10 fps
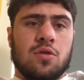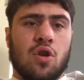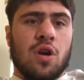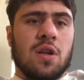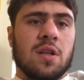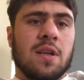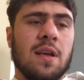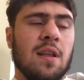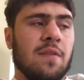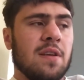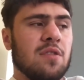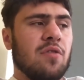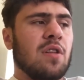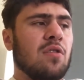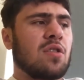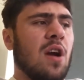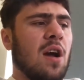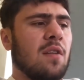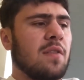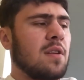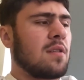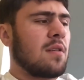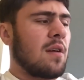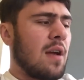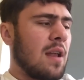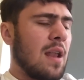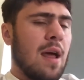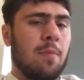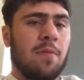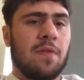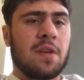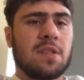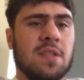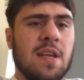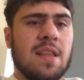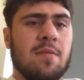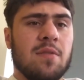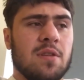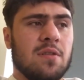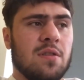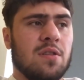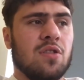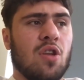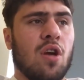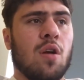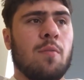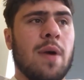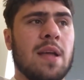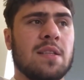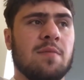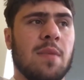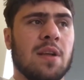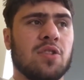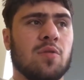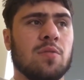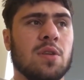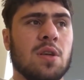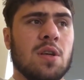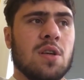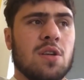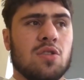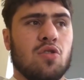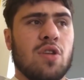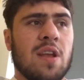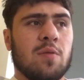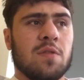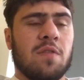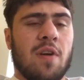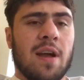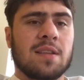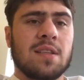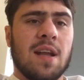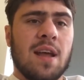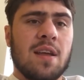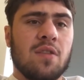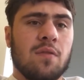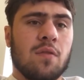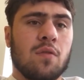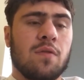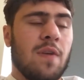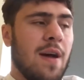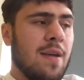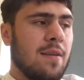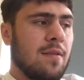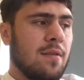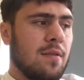Doyle and Gill. I think it's a really good card. I think I prefer to see them than the non-competitive matchups. Sonny Edwards Farag tonight, another good fight.